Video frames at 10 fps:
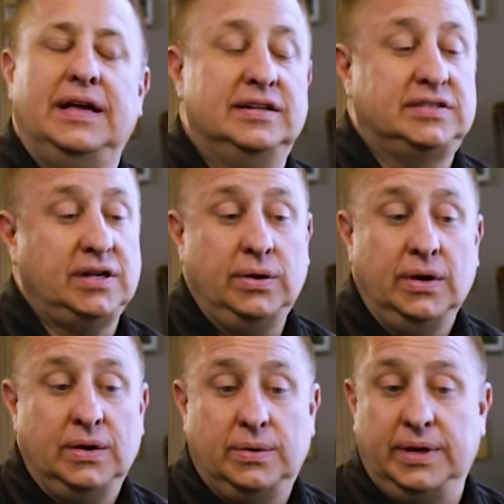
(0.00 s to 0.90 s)
And so
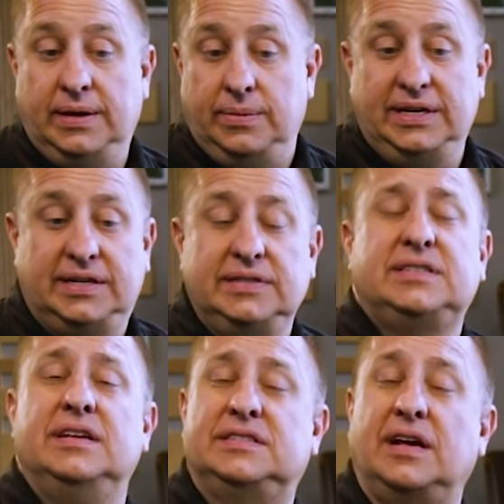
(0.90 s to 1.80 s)
we
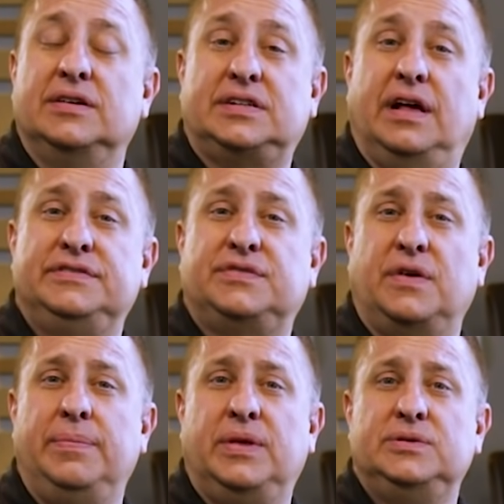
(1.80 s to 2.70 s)
distance ourselves
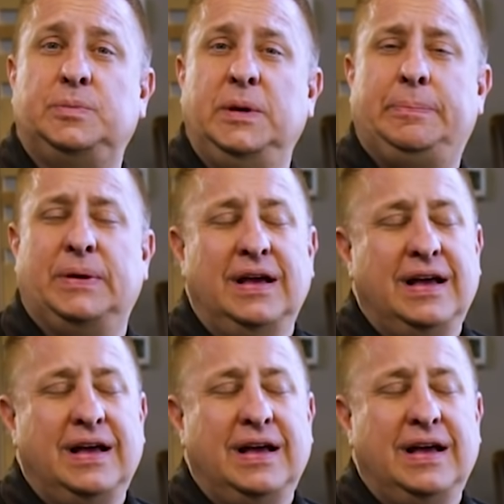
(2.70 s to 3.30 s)
from those people.